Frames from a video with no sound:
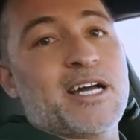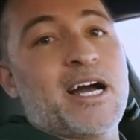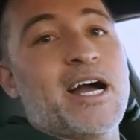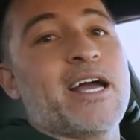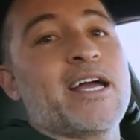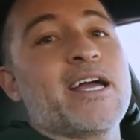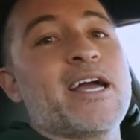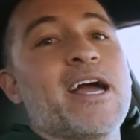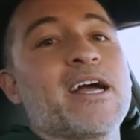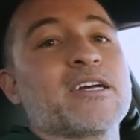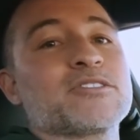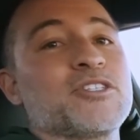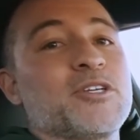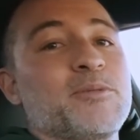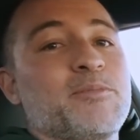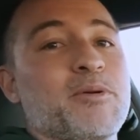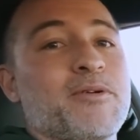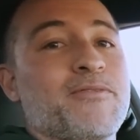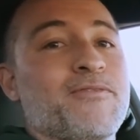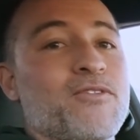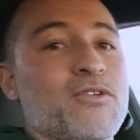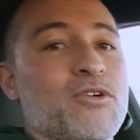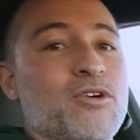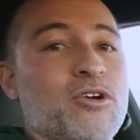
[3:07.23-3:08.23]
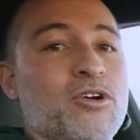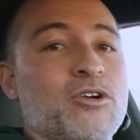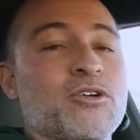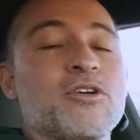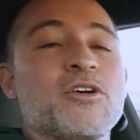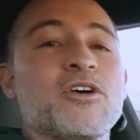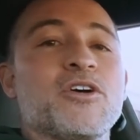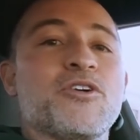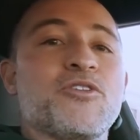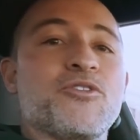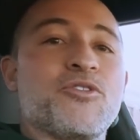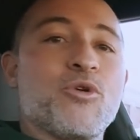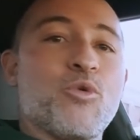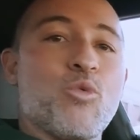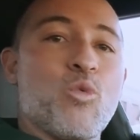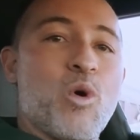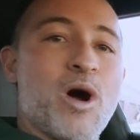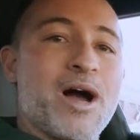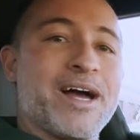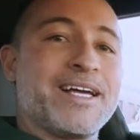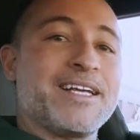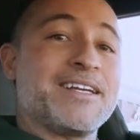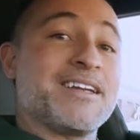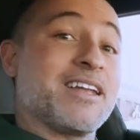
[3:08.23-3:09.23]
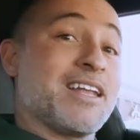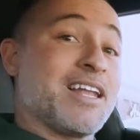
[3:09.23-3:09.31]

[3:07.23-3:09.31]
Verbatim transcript: I actually prefer the white